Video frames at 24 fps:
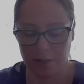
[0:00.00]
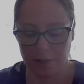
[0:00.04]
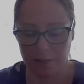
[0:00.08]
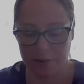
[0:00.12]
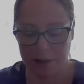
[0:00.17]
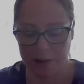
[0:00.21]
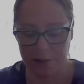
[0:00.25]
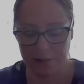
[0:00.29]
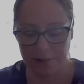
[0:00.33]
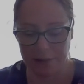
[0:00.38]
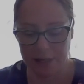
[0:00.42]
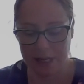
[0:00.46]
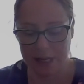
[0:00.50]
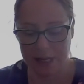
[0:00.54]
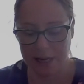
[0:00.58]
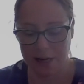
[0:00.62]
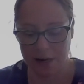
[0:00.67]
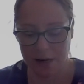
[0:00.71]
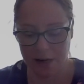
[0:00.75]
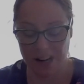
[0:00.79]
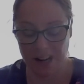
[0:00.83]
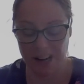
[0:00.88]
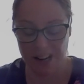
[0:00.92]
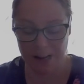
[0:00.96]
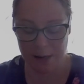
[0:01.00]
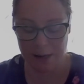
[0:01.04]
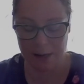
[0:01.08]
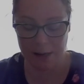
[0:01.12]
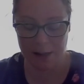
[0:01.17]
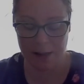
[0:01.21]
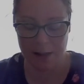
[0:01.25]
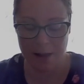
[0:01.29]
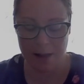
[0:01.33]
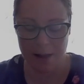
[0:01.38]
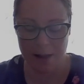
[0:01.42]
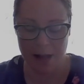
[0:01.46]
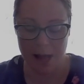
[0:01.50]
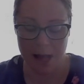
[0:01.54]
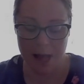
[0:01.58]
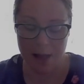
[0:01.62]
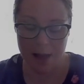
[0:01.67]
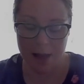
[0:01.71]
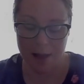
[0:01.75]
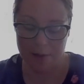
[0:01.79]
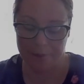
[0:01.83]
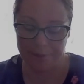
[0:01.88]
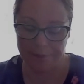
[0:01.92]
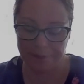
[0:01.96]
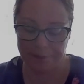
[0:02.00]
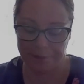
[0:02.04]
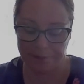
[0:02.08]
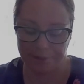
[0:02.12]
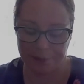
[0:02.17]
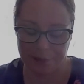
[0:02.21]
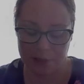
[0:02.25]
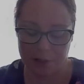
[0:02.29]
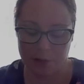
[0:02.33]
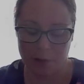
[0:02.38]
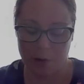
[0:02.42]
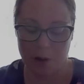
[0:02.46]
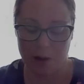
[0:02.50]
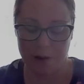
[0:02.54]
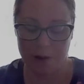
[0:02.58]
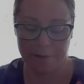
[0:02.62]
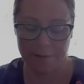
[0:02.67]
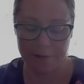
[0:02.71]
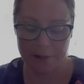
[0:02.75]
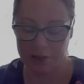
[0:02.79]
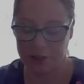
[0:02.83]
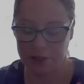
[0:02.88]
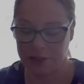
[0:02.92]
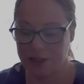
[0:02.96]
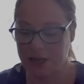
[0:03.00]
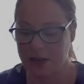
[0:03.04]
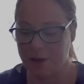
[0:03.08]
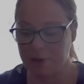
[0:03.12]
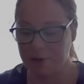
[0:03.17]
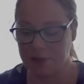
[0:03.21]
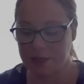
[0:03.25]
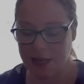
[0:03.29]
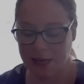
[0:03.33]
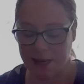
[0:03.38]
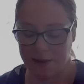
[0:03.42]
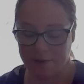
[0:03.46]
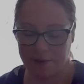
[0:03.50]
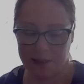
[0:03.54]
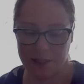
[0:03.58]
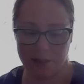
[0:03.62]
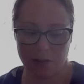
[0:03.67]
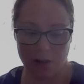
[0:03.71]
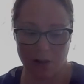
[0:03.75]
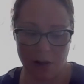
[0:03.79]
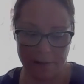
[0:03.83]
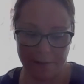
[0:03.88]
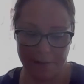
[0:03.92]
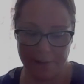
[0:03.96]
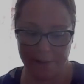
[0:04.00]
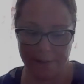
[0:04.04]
throughout the year. So our first step is I have these coffee